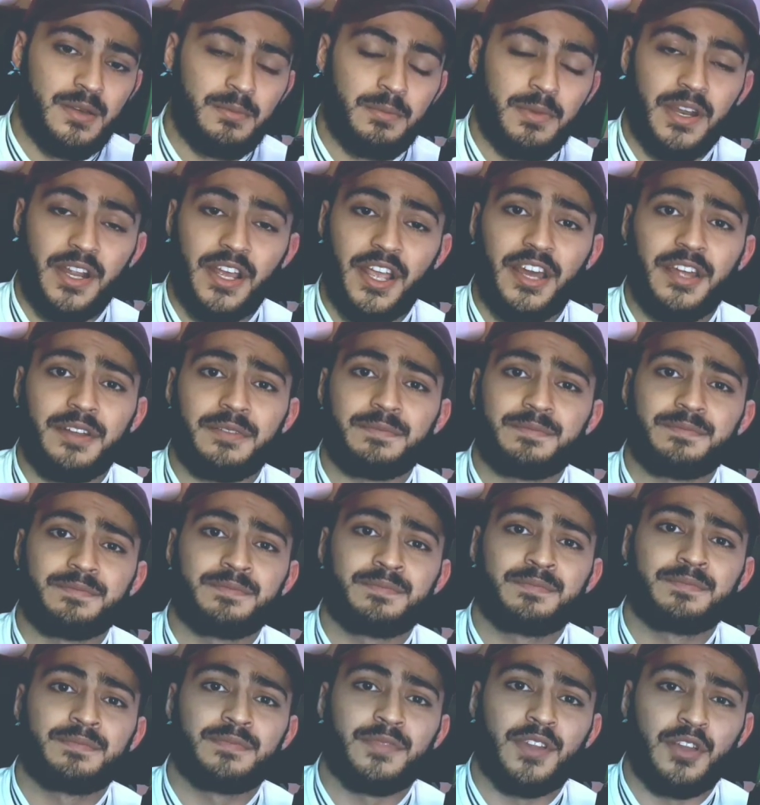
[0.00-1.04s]
But again,
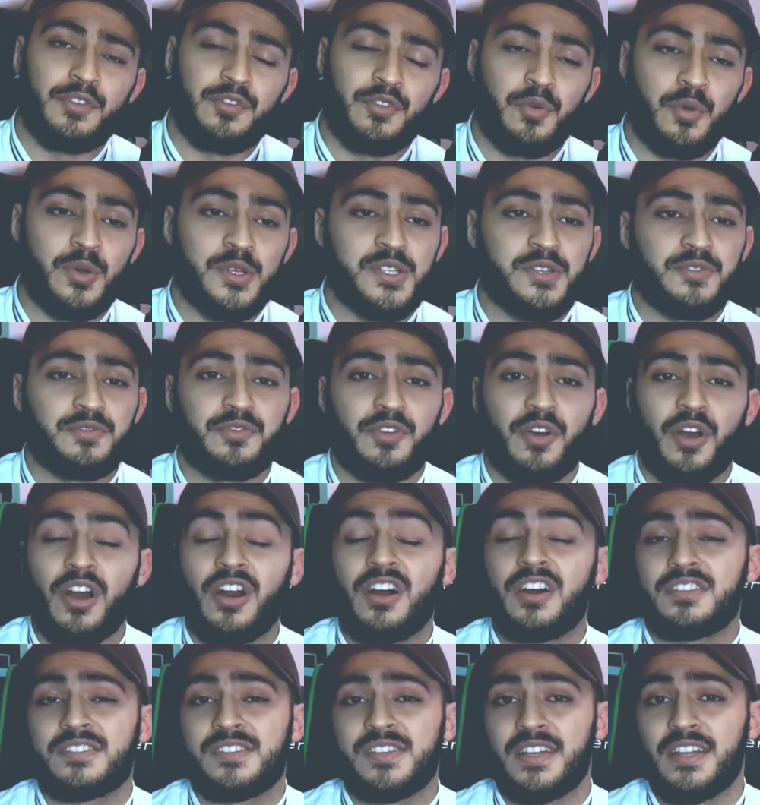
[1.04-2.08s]
if it wasn't for
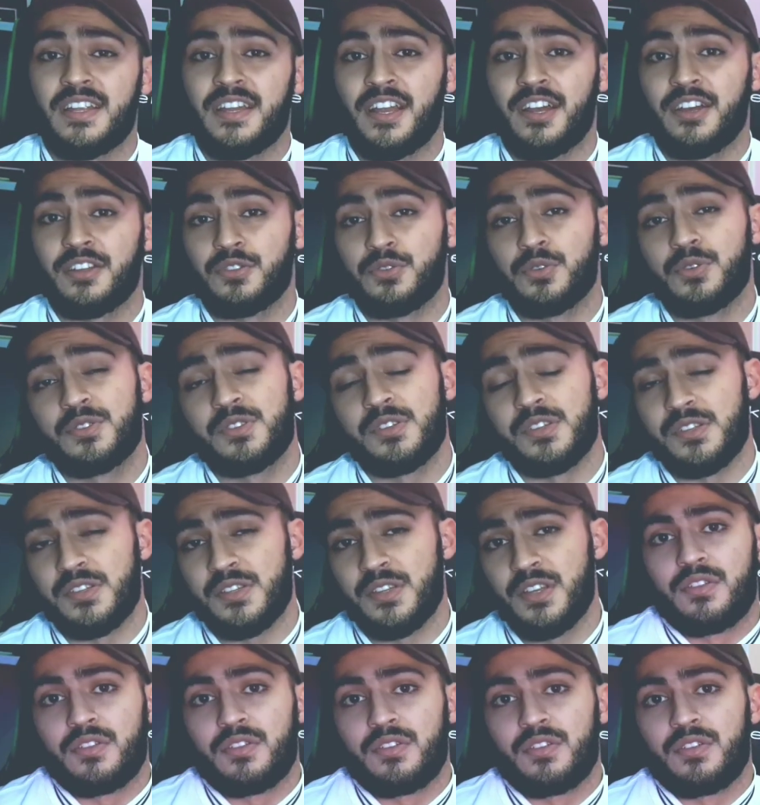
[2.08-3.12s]
her telling her
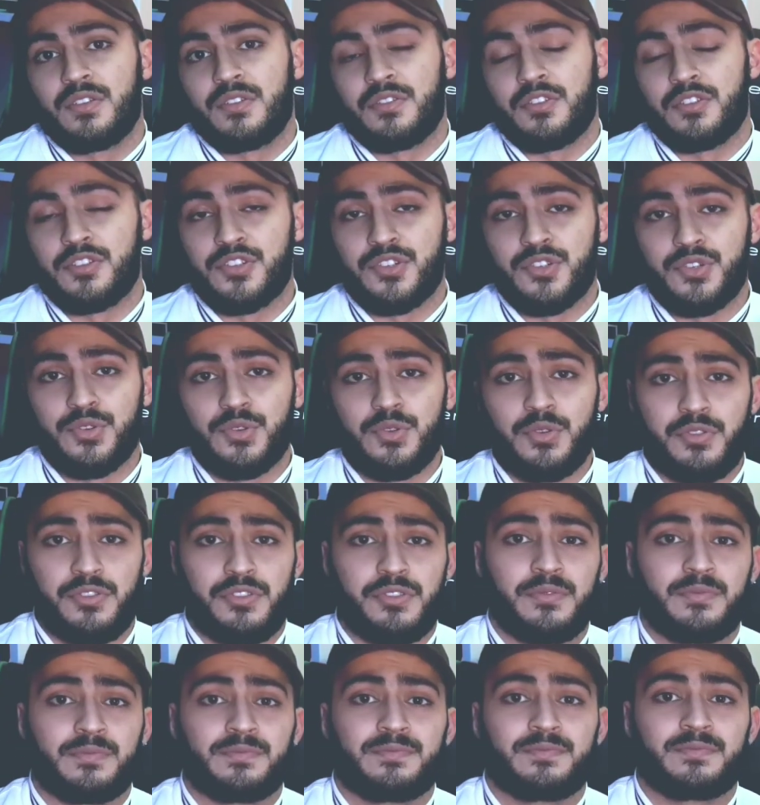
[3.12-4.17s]
daughters the
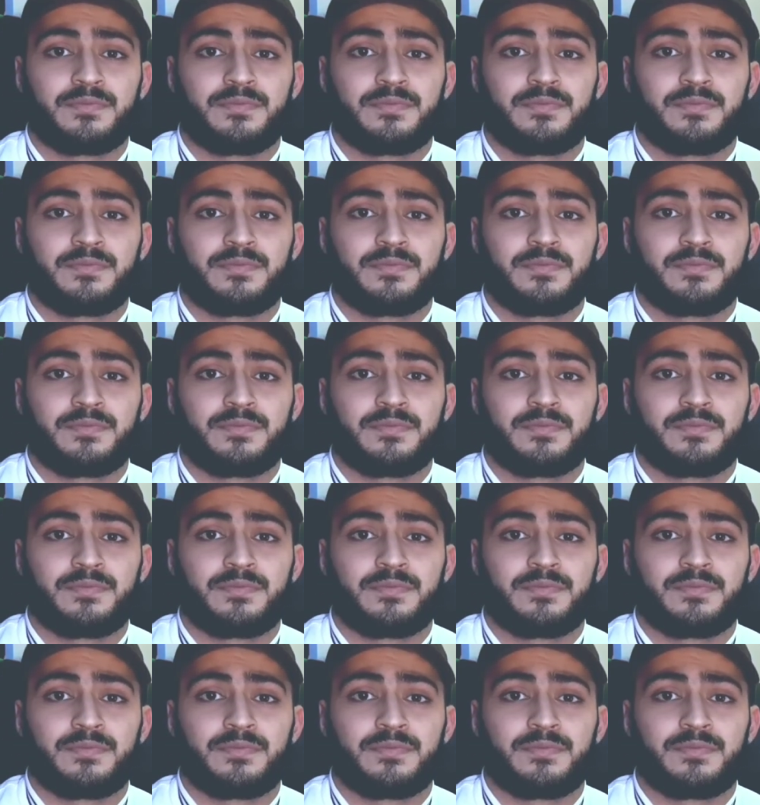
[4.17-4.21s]
truth,